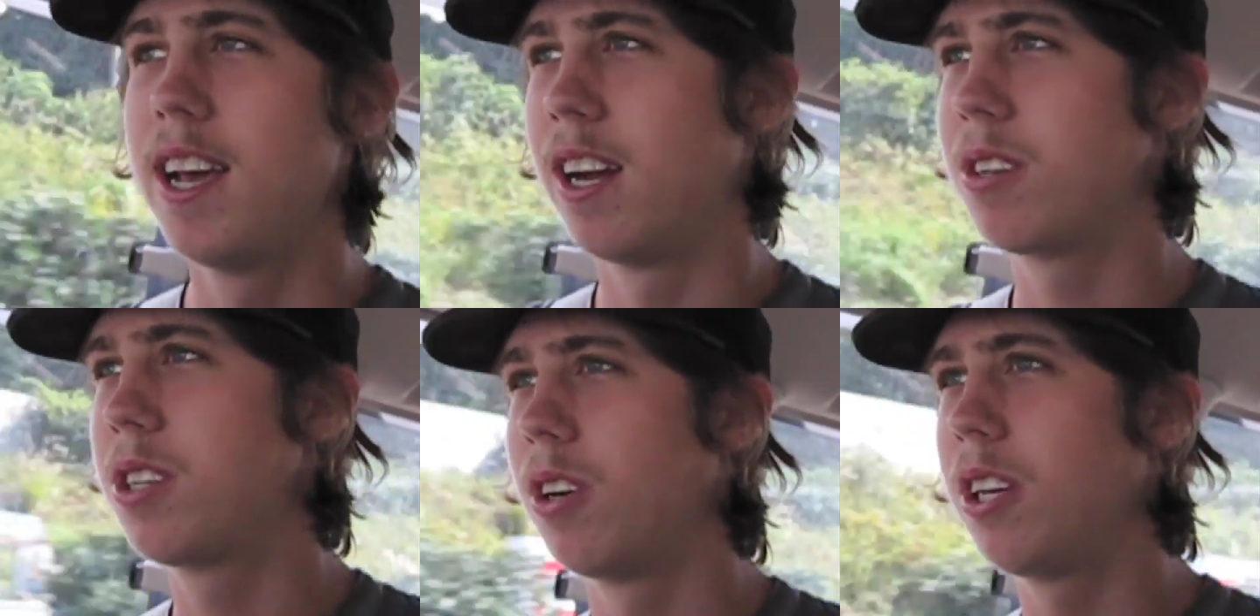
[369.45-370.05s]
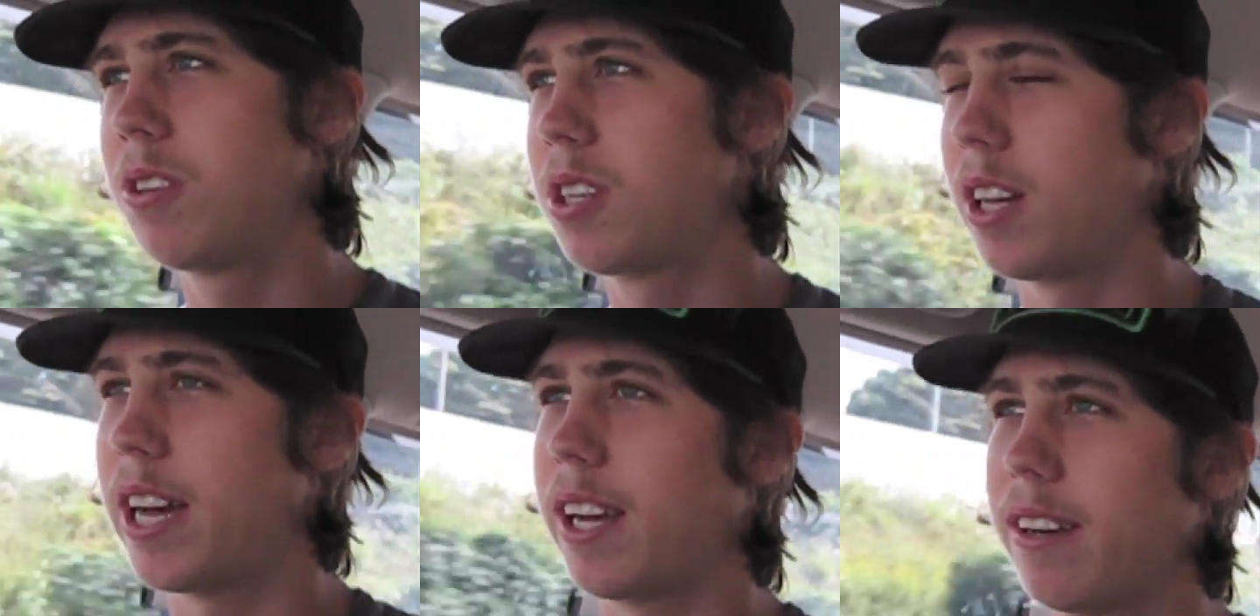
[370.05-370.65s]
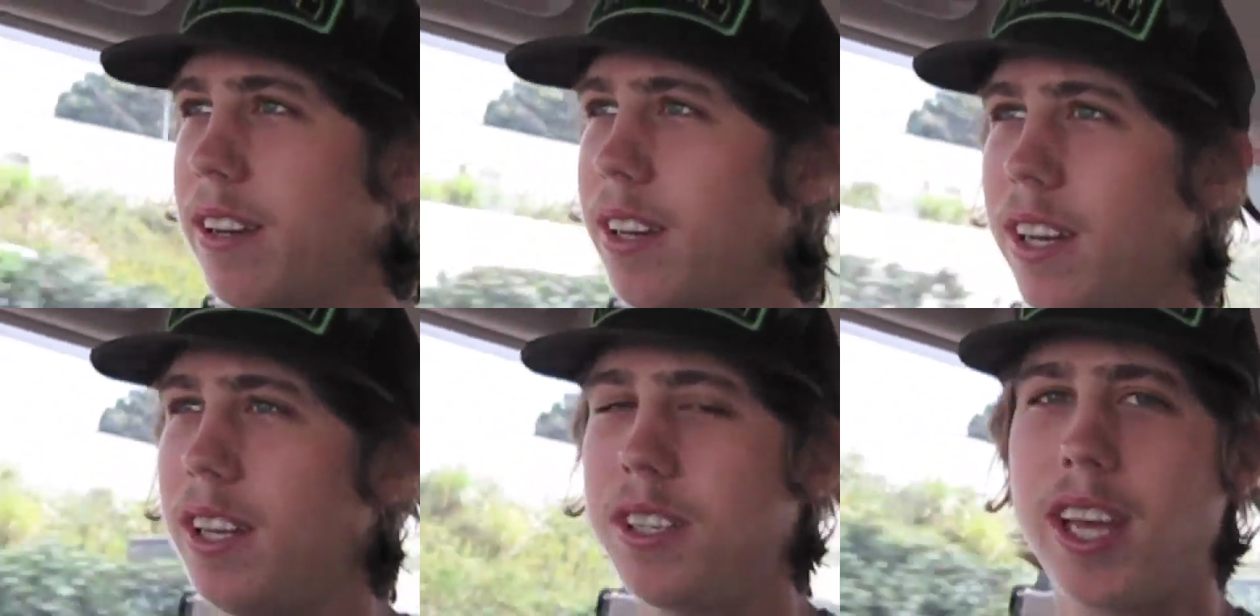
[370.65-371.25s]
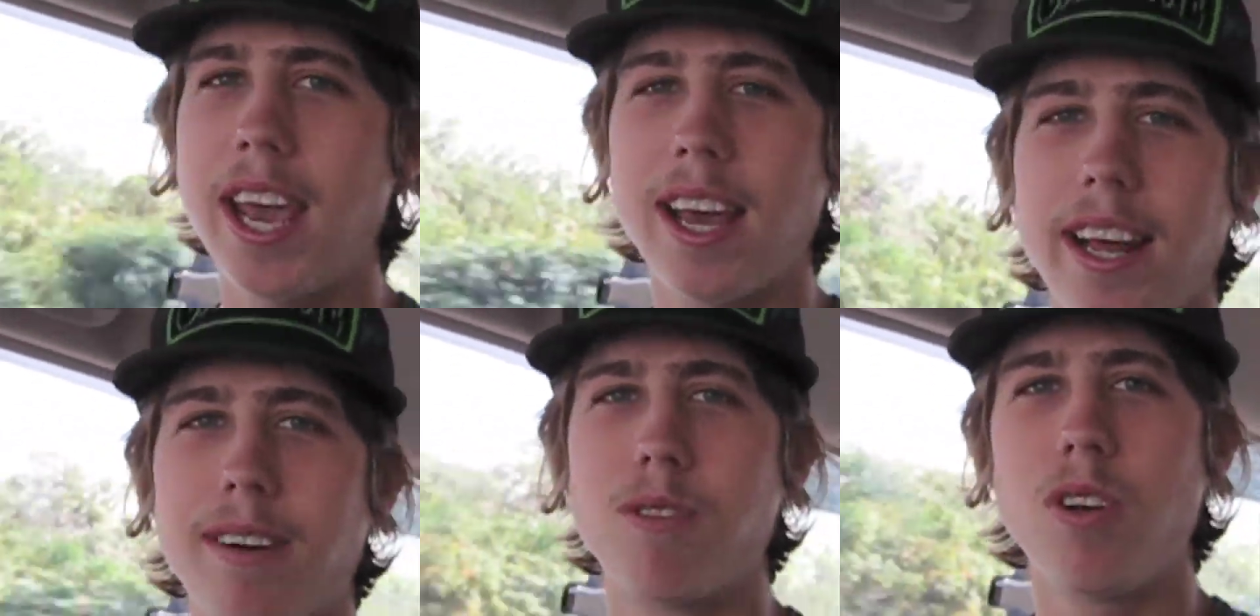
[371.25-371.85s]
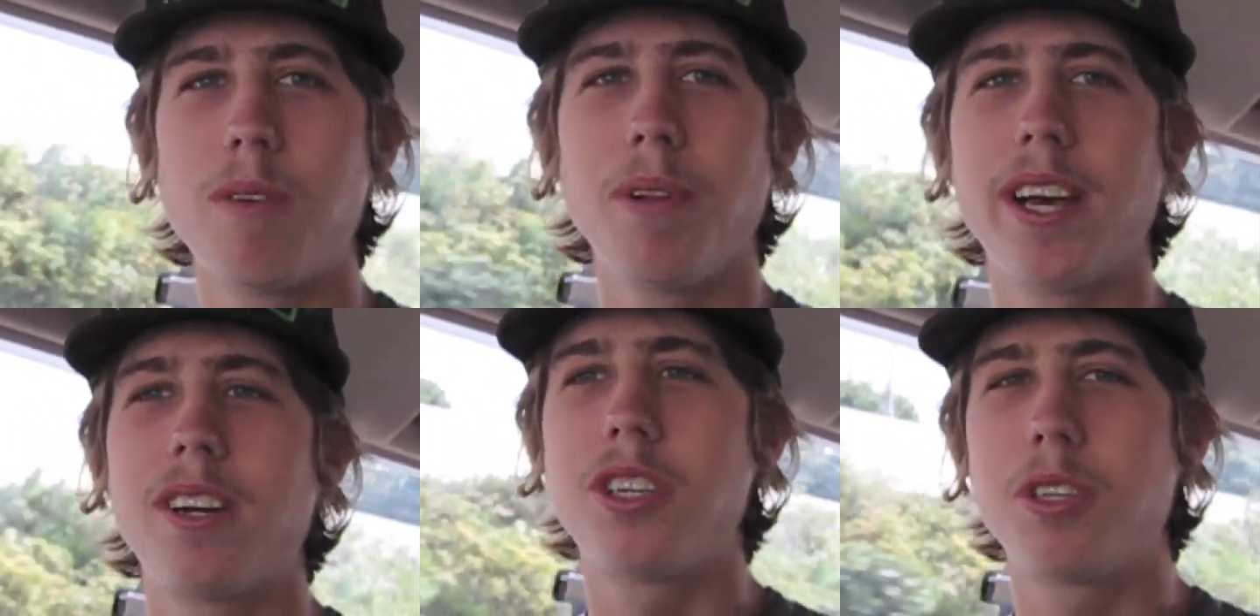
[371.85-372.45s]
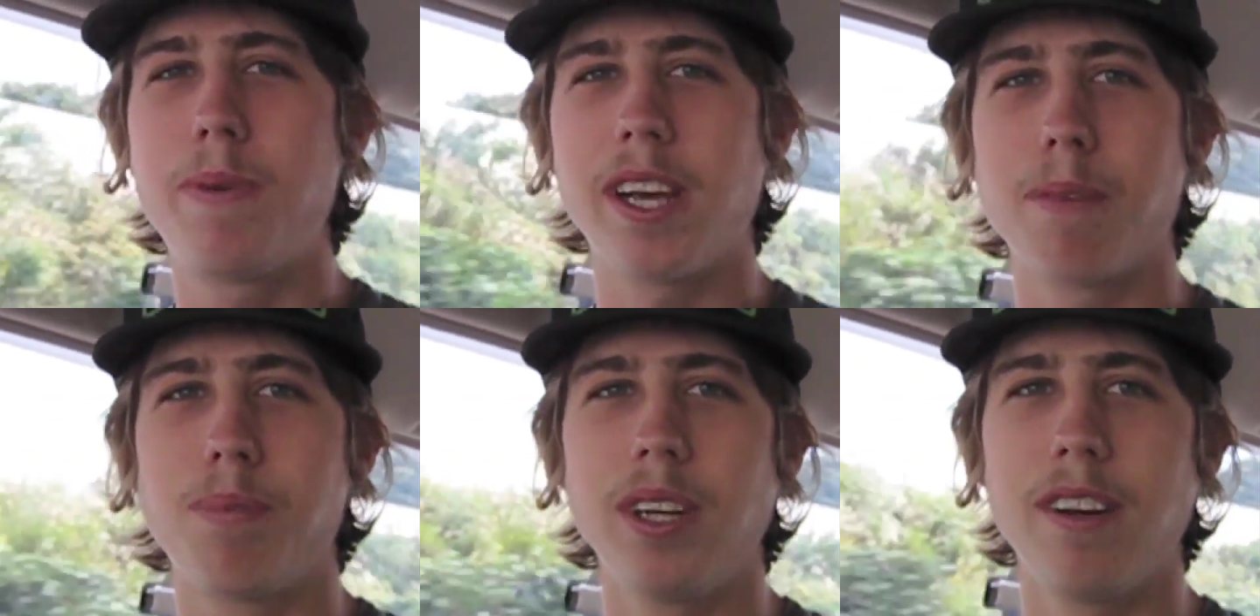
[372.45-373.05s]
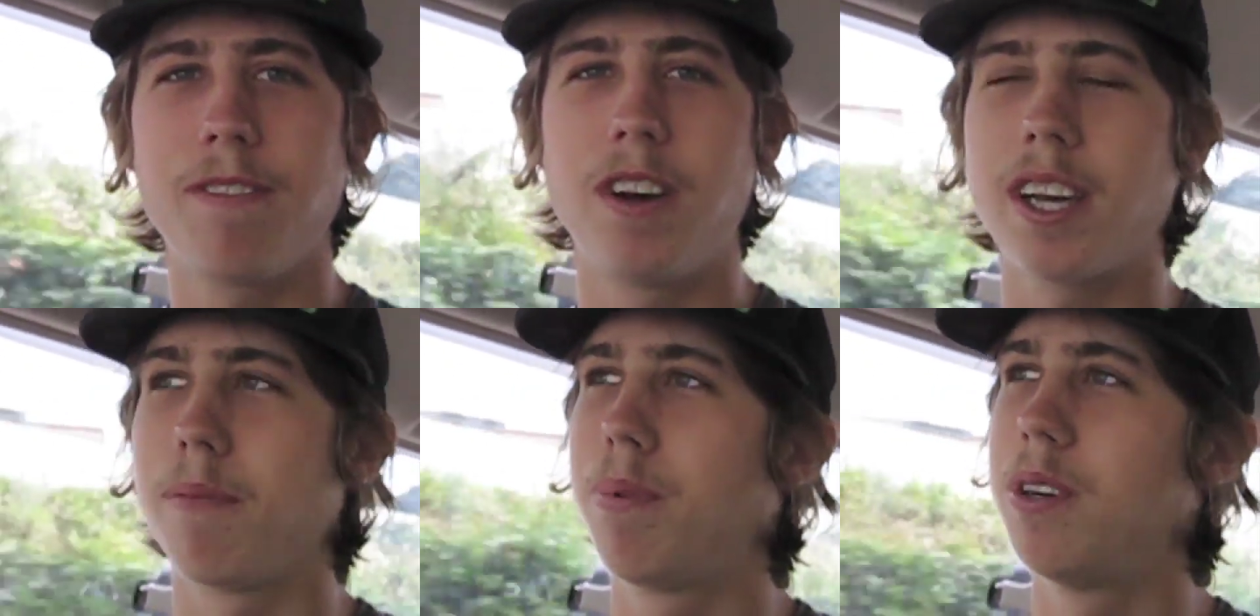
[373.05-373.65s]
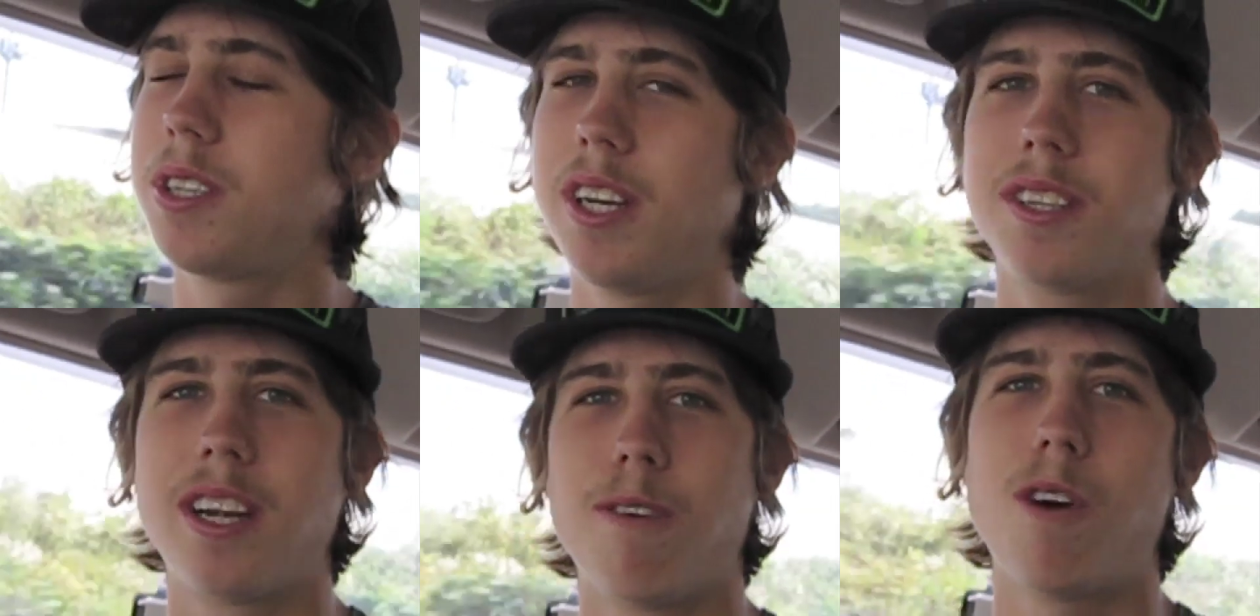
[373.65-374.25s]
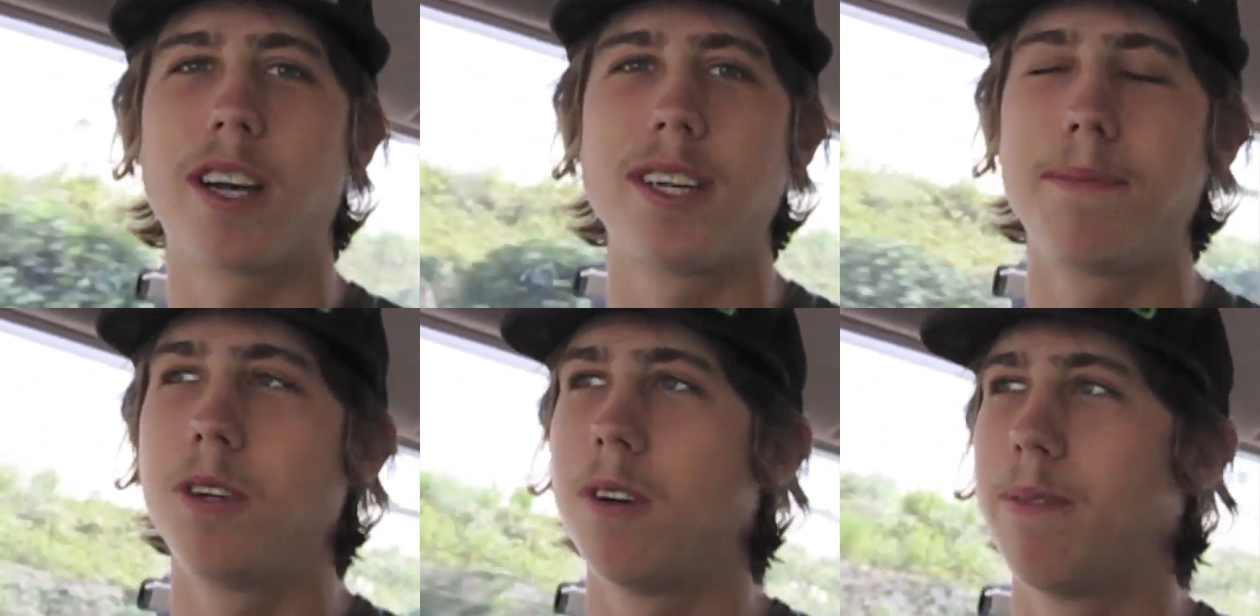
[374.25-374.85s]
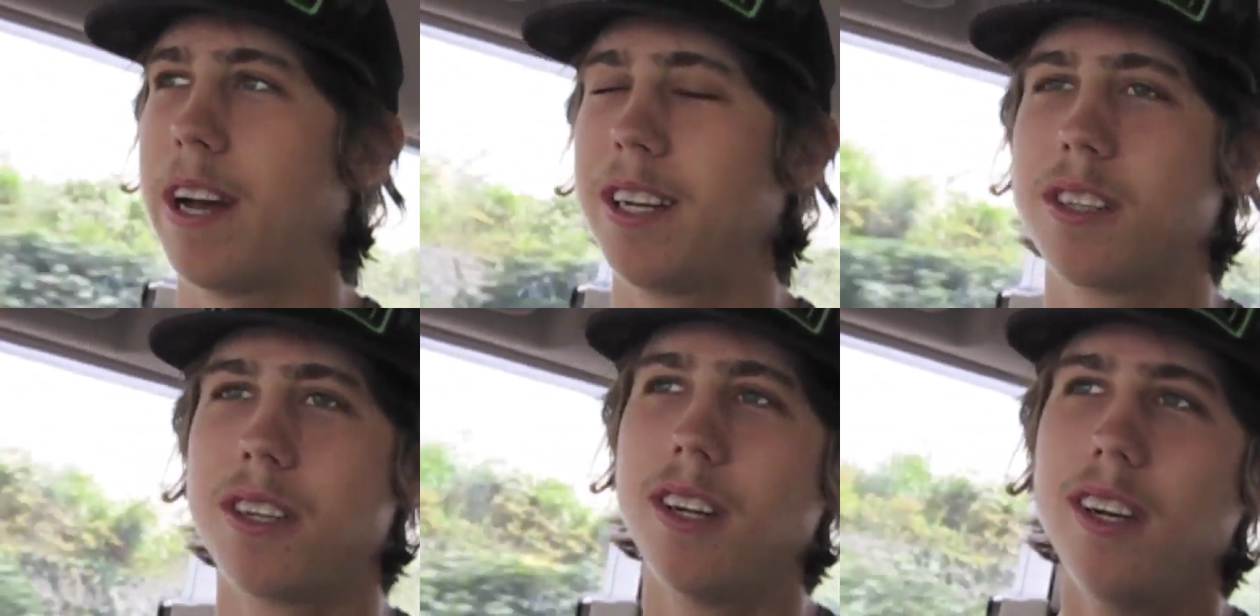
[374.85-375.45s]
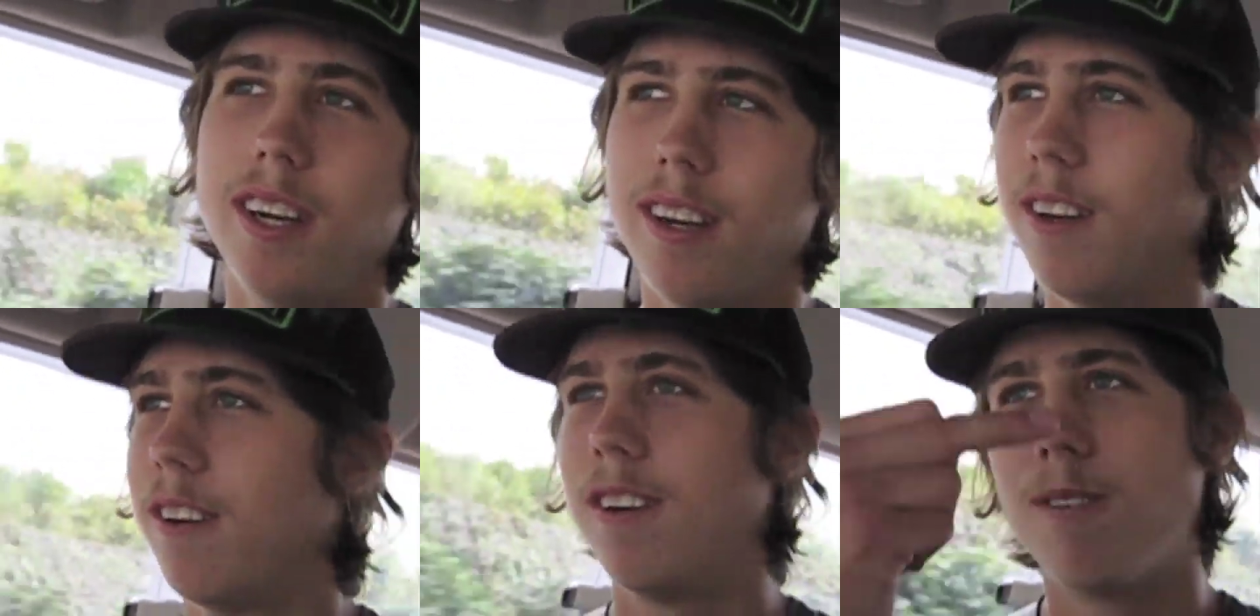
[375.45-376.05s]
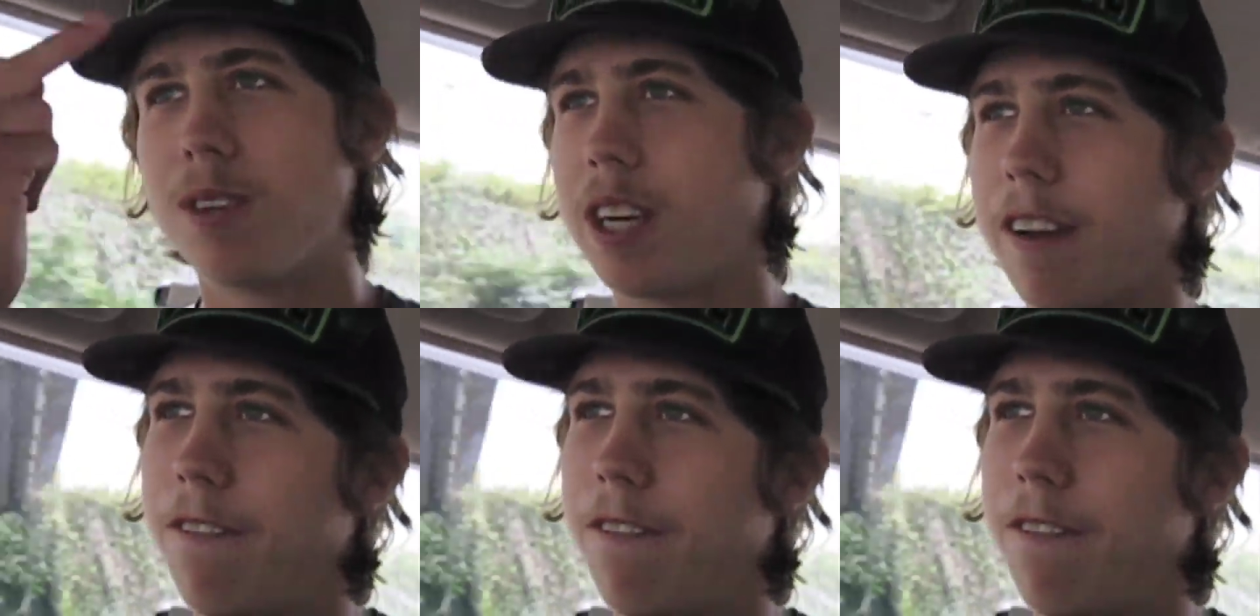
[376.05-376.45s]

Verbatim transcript: And I was so used to like, skate like rollerbladers just being complete fucking pussies, and I walked up to oh, him and I just was like,